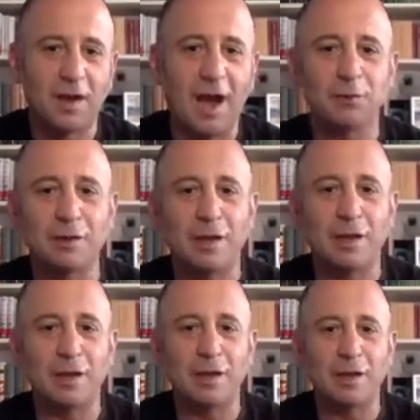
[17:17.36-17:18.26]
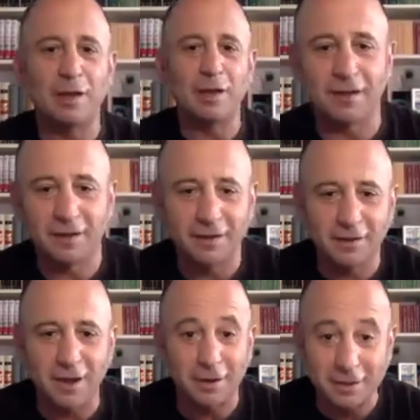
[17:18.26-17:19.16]
I would love to do like a
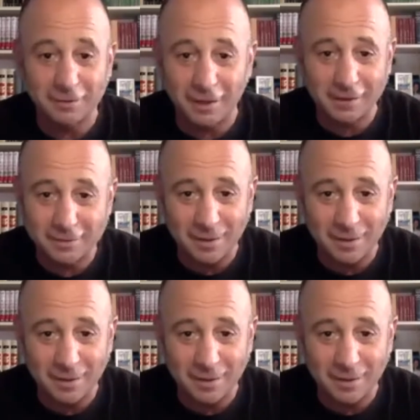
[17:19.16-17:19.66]
carne asada